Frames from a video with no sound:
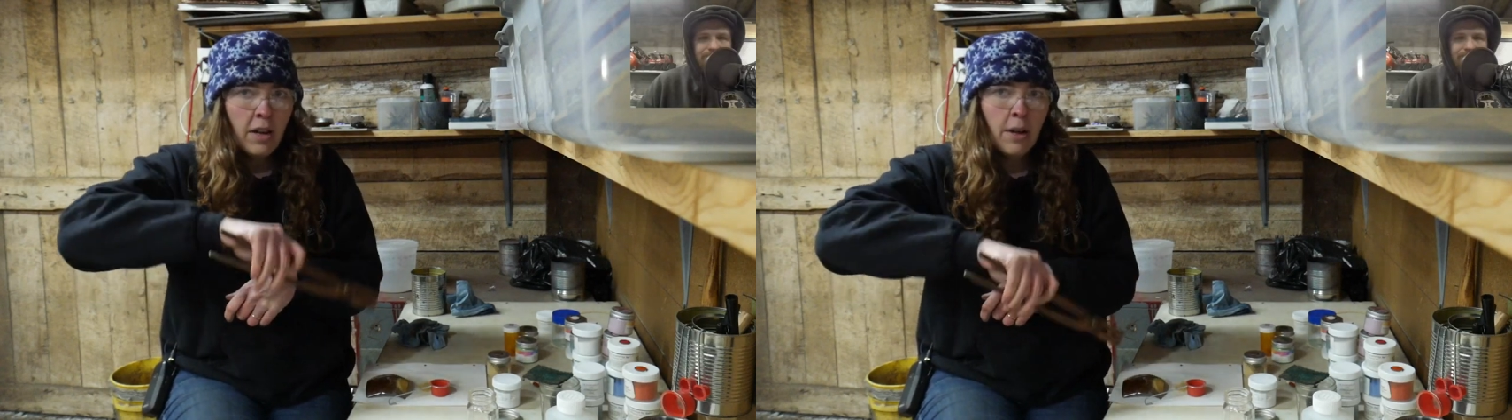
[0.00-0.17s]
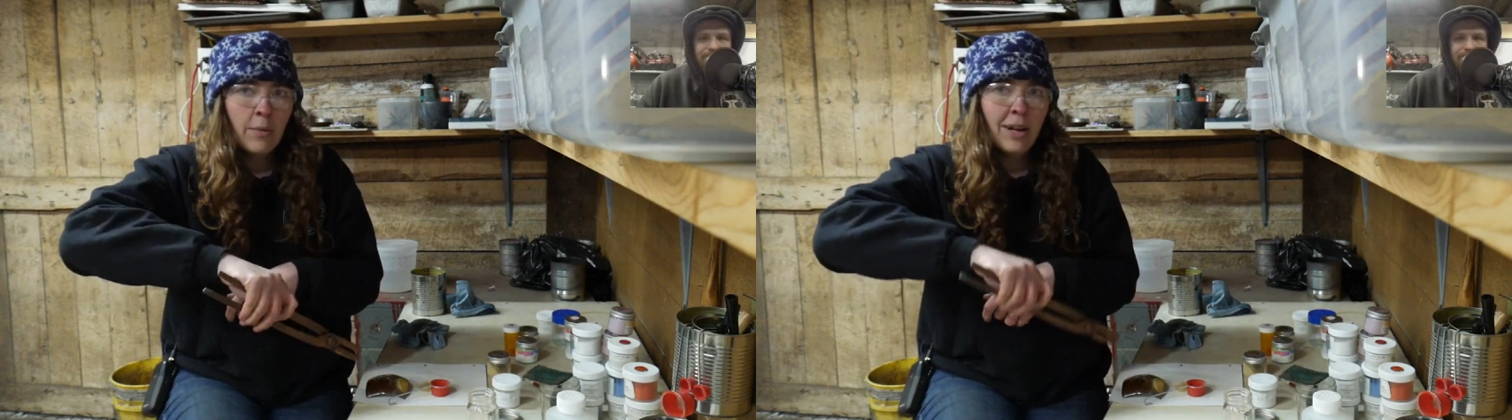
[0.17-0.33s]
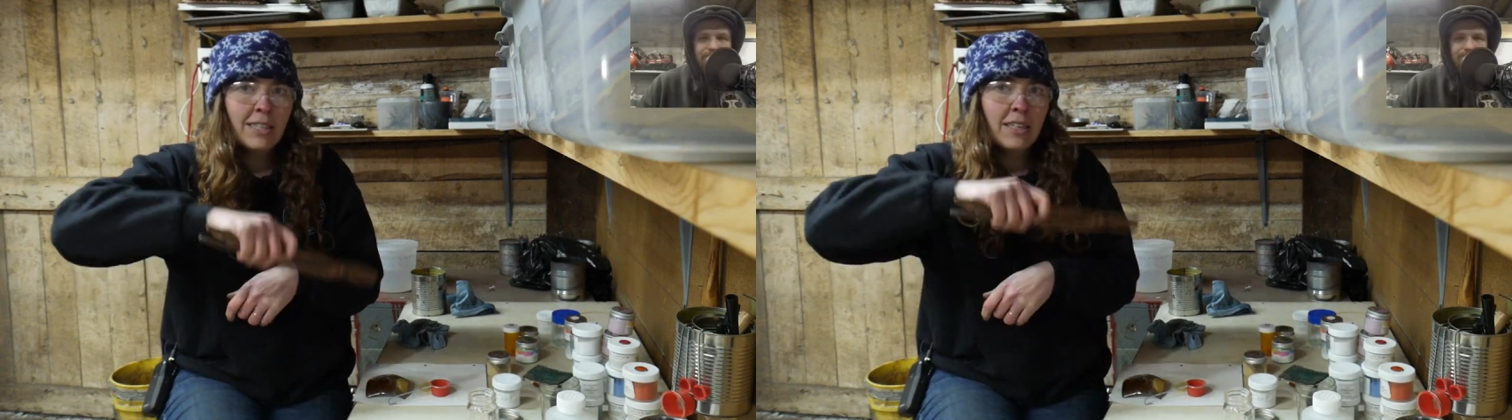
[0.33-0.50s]

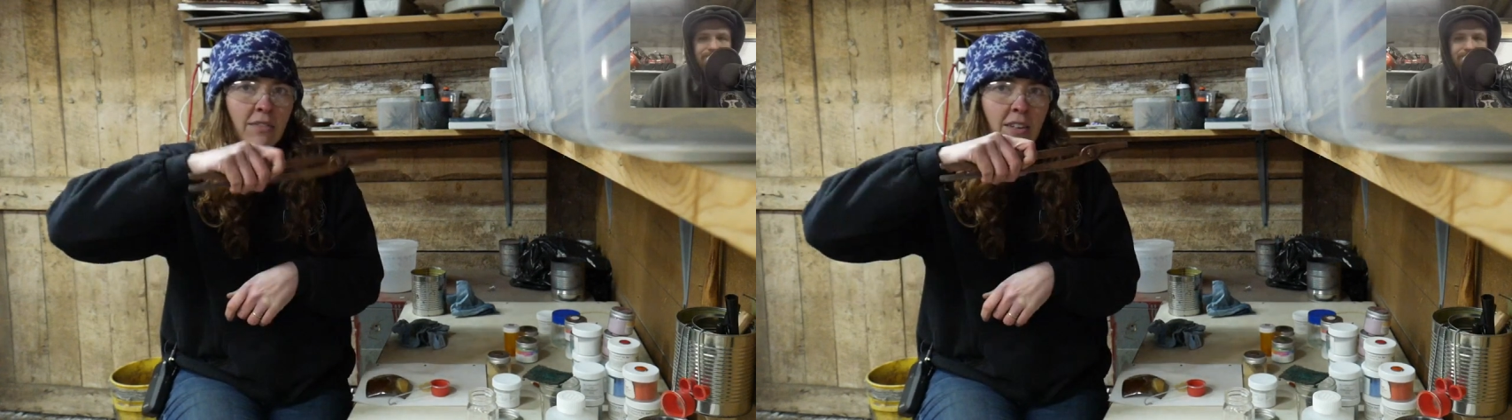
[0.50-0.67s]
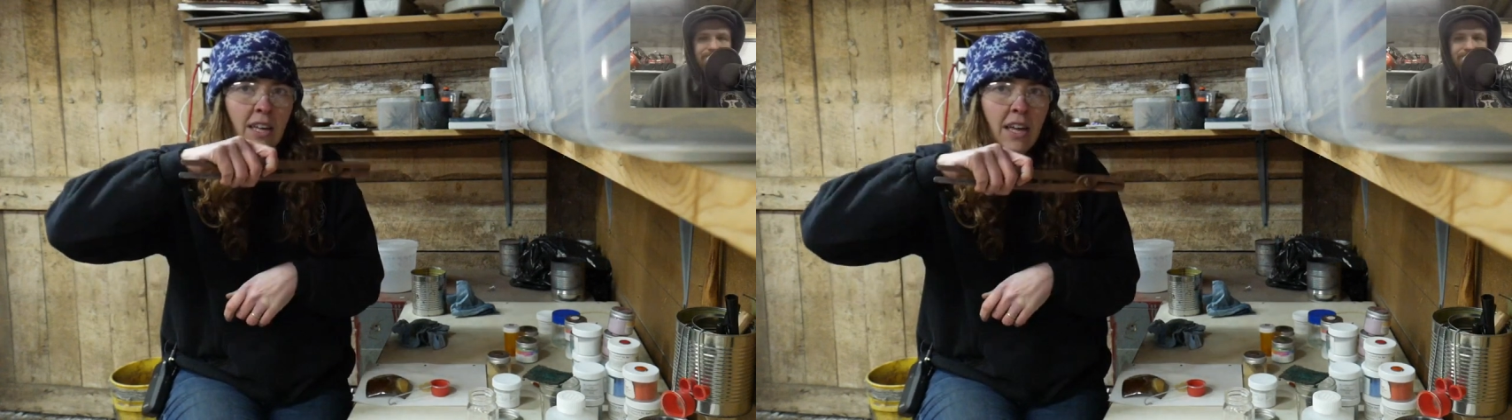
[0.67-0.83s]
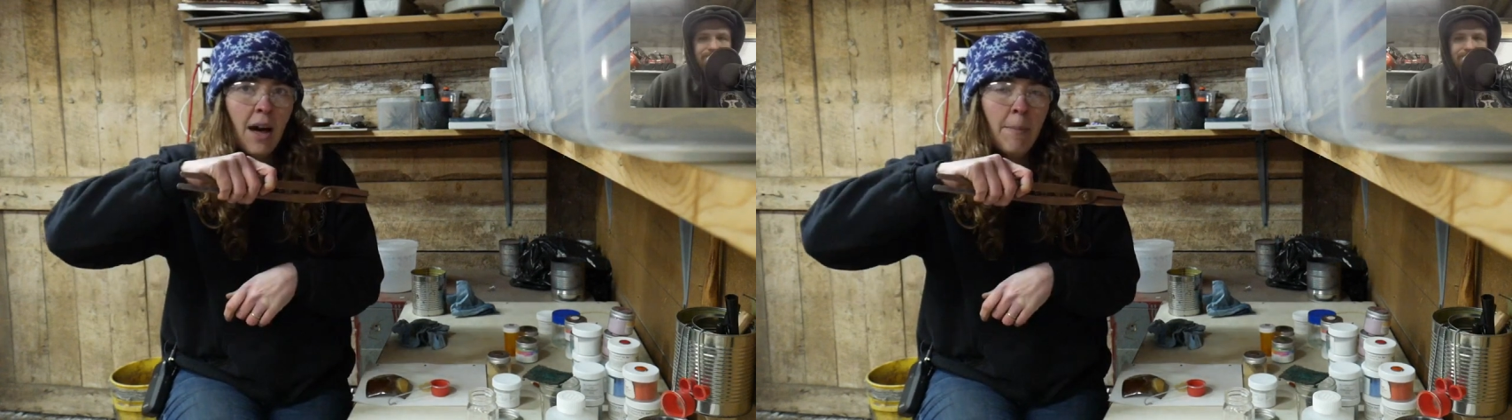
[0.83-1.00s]
and when I was
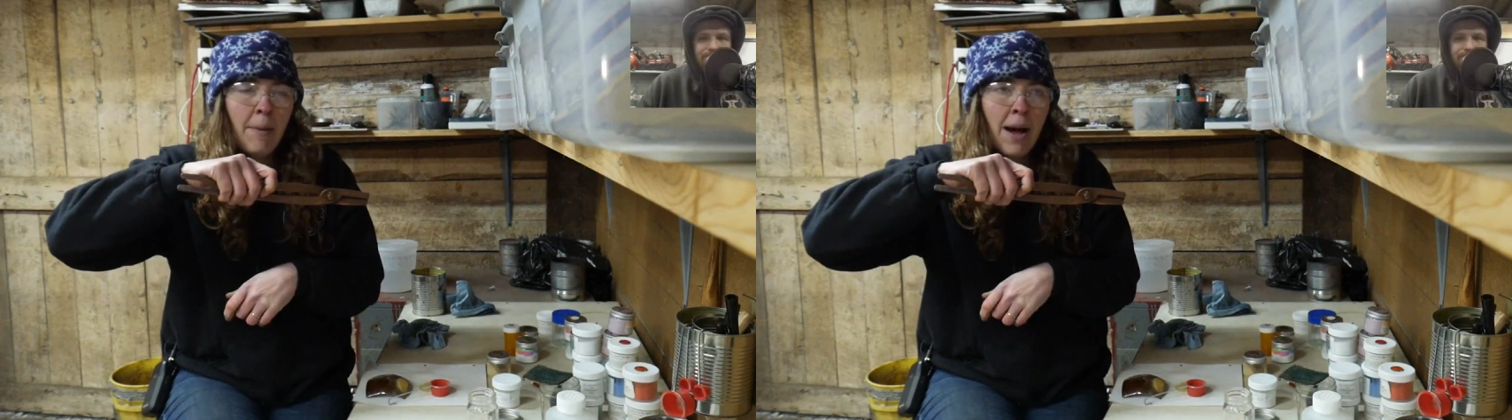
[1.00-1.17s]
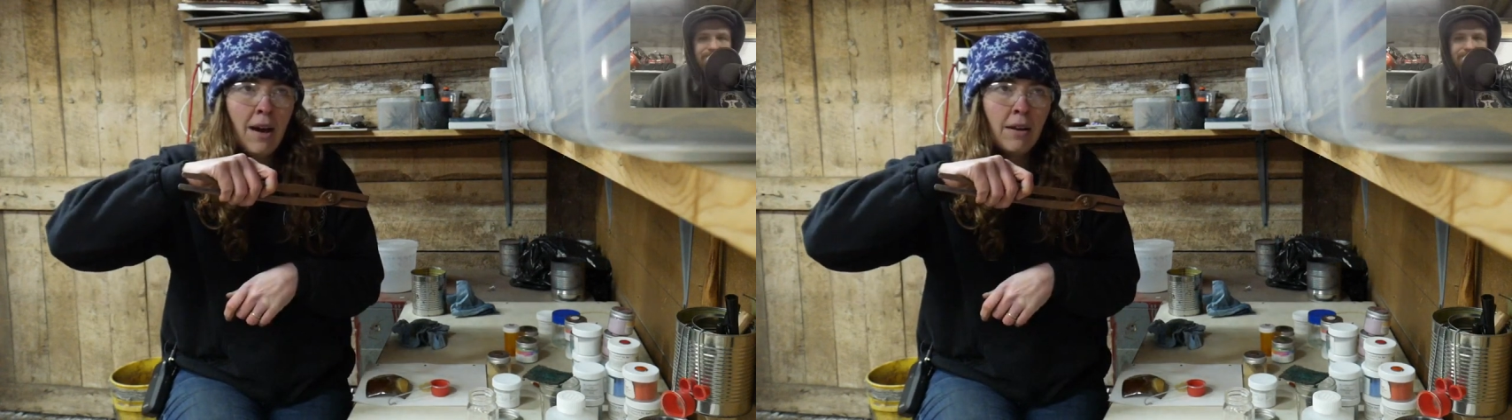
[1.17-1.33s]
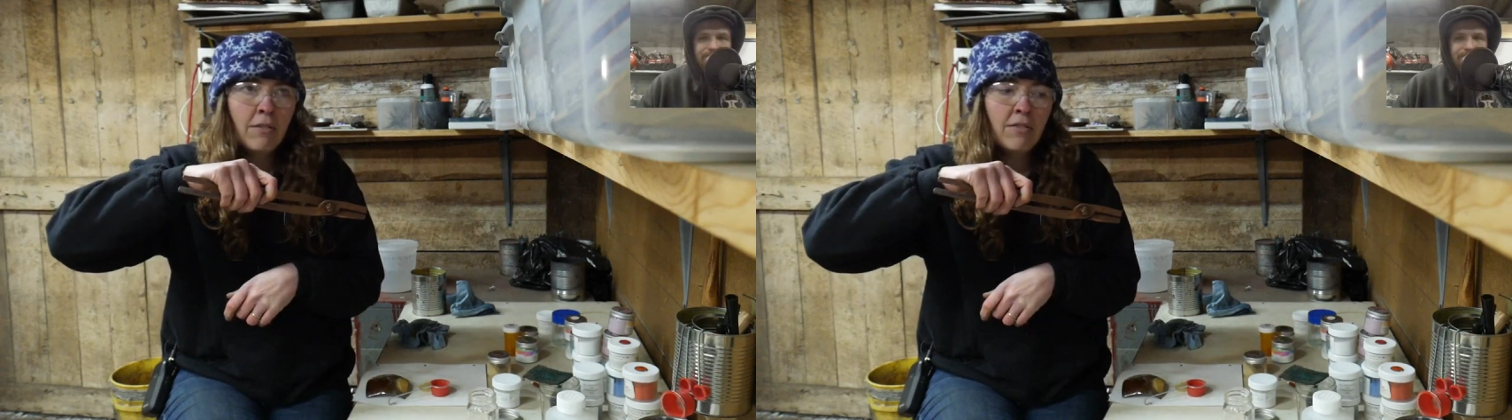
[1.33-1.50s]
lifting it up
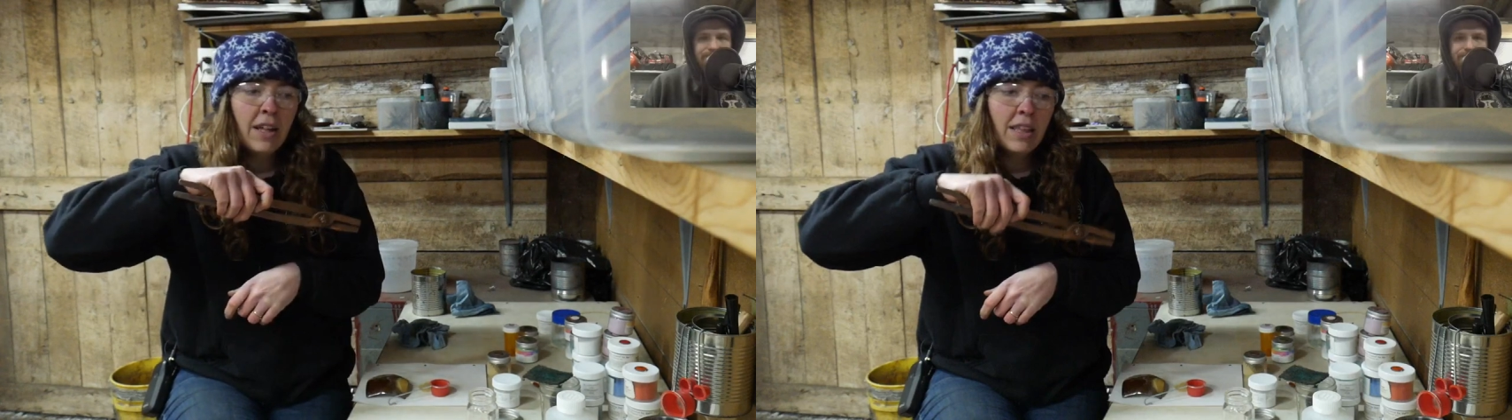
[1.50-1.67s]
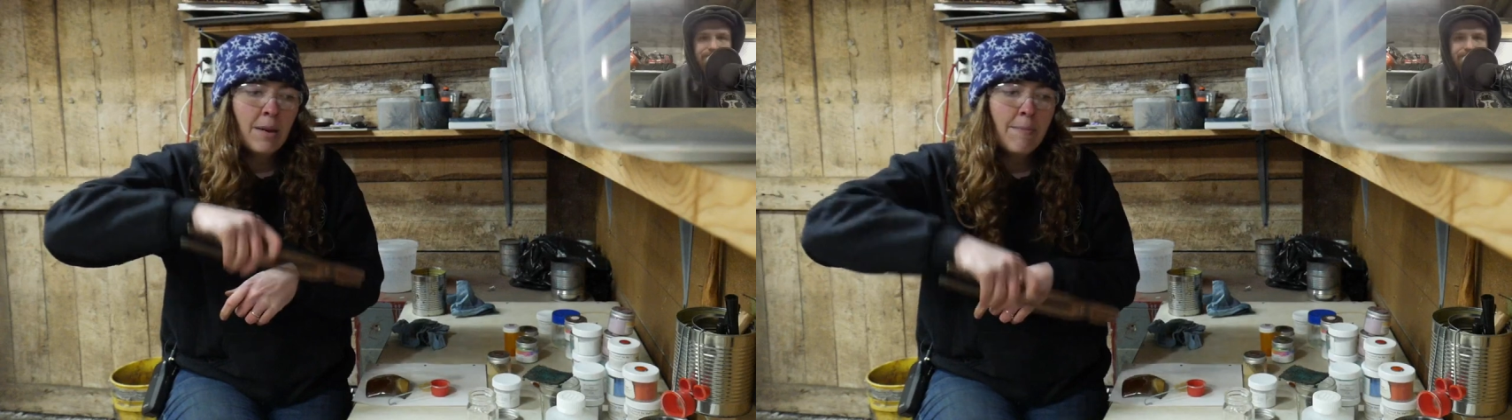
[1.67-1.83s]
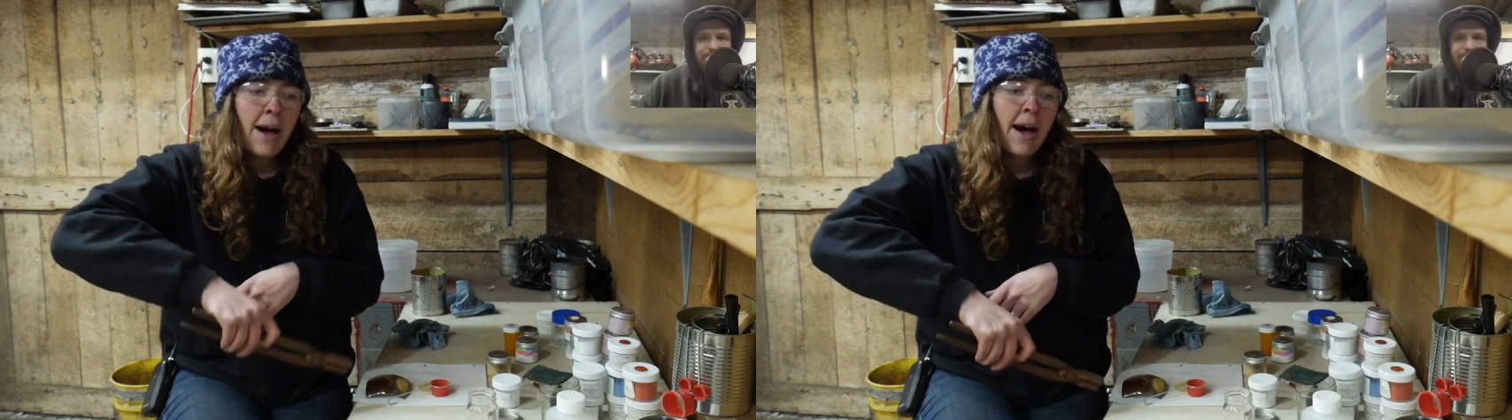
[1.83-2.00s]
out of like
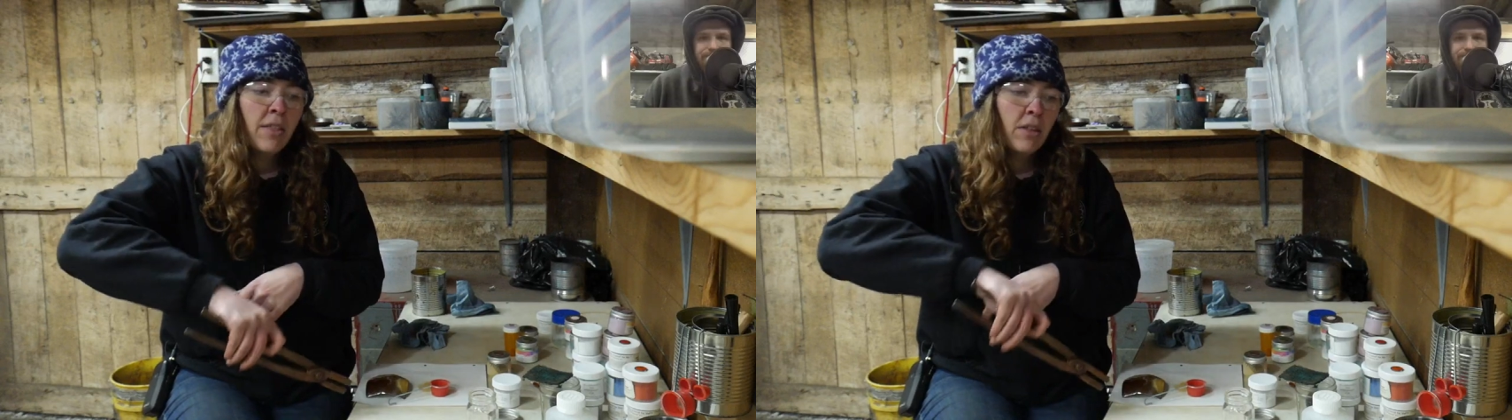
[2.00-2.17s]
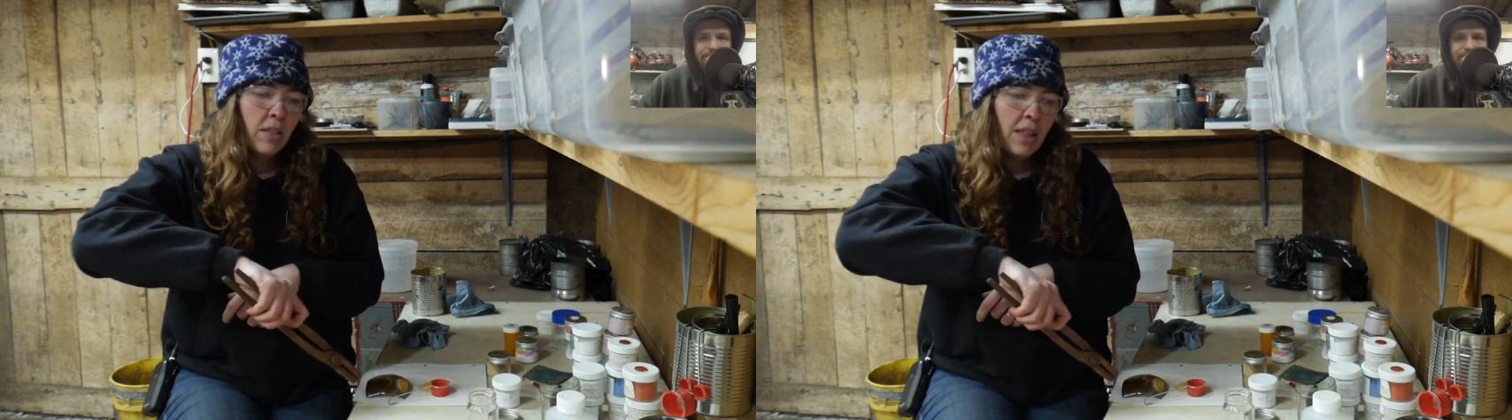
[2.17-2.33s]
the bath,